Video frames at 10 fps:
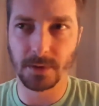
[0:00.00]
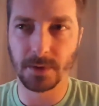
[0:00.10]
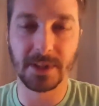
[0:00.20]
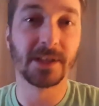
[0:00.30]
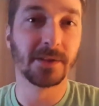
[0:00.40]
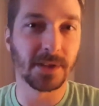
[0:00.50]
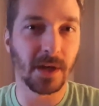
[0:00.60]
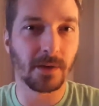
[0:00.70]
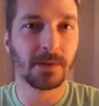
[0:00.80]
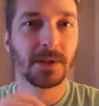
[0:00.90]
years
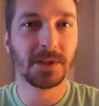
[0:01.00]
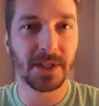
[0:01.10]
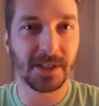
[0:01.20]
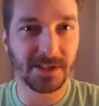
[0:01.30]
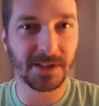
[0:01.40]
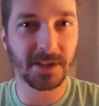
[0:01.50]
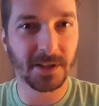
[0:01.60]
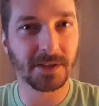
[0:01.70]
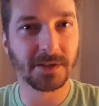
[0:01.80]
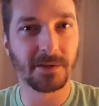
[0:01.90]
ago, tested a
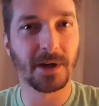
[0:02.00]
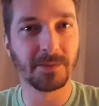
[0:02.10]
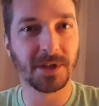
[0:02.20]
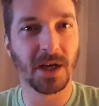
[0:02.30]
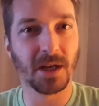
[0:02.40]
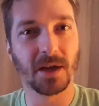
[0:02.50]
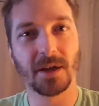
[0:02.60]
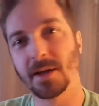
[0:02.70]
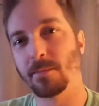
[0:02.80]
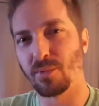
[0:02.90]
scramjet and
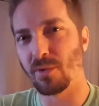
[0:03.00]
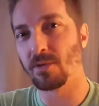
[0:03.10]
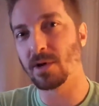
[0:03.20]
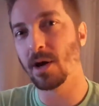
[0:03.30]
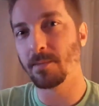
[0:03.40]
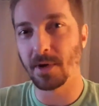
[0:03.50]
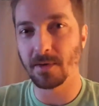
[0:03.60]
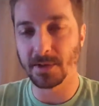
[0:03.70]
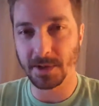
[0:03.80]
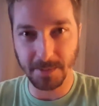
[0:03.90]
it broke up
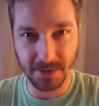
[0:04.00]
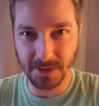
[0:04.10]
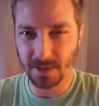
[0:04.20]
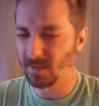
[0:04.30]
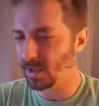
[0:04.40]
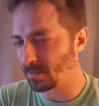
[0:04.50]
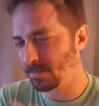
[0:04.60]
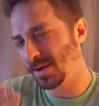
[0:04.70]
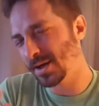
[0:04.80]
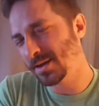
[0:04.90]
over the Pacific,
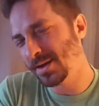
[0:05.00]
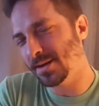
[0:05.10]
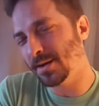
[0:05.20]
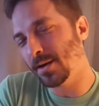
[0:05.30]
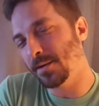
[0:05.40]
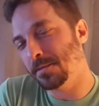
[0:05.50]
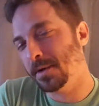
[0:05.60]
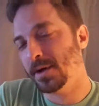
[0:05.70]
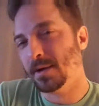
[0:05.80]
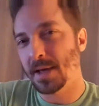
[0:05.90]
but,
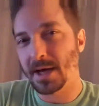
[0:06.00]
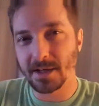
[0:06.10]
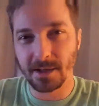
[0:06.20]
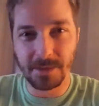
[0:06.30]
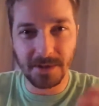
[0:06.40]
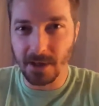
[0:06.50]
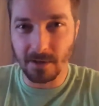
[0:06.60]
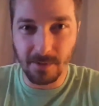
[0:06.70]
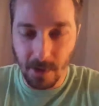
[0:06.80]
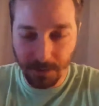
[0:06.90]
that could have been their
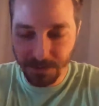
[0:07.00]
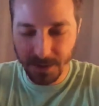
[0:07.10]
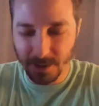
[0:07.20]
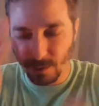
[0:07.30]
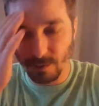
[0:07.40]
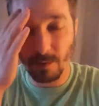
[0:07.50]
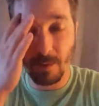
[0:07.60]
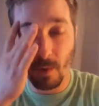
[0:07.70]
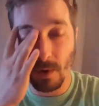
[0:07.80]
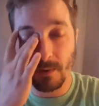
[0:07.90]
official
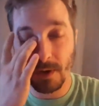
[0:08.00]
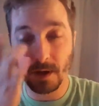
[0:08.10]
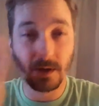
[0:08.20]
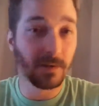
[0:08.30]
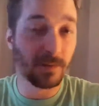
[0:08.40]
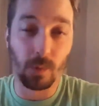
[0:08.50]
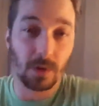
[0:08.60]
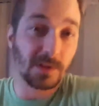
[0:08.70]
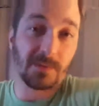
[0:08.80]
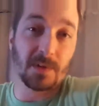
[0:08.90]
report. It could have
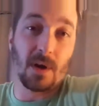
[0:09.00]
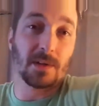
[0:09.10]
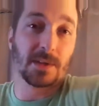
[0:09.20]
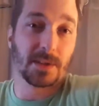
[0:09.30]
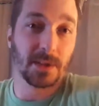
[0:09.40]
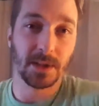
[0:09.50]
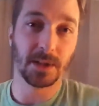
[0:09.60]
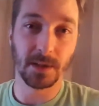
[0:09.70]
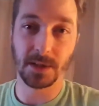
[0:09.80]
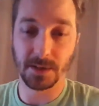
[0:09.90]
worked flawlessly,
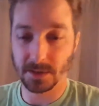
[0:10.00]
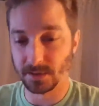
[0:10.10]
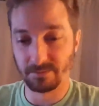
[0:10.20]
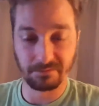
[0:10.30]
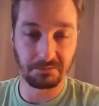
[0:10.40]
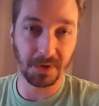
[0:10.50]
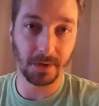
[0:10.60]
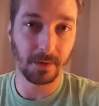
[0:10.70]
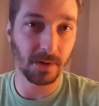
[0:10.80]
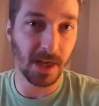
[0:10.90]
and they just,
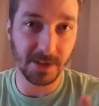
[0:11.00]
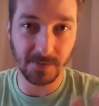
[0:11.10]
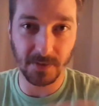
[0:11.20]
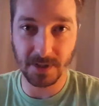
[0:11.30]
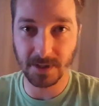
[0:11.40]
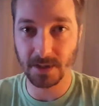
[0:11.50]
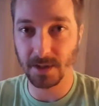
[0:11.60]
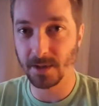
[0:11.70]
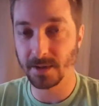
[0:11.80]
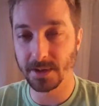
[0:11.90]
classified the
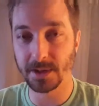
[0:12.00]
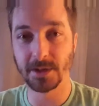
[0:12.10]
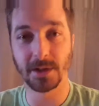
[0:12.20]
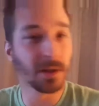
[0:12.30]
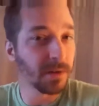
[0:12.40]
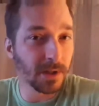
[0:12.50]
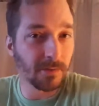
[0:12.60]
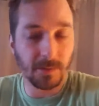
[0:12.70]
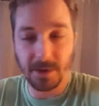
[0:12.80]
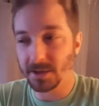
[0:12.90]
engineering
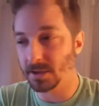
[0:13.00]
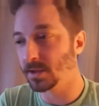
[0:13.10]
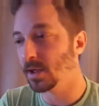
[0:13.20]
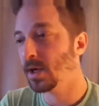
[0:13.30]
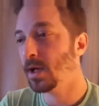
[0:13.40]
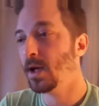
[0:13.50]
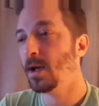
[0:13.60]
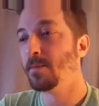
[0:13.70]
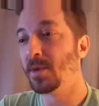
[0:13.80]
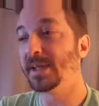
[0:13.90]
information.
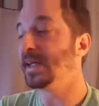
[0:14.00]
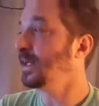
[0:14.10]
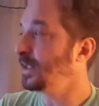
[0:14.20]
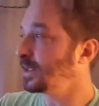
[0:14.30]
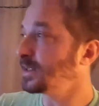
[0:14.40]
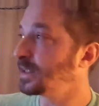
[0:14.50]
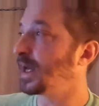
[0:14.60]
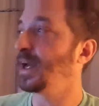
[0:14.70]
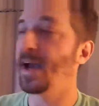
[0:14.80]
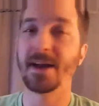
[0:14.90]
But India
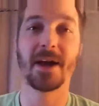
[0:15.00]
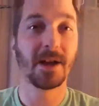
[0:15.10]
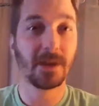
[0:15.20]
today had a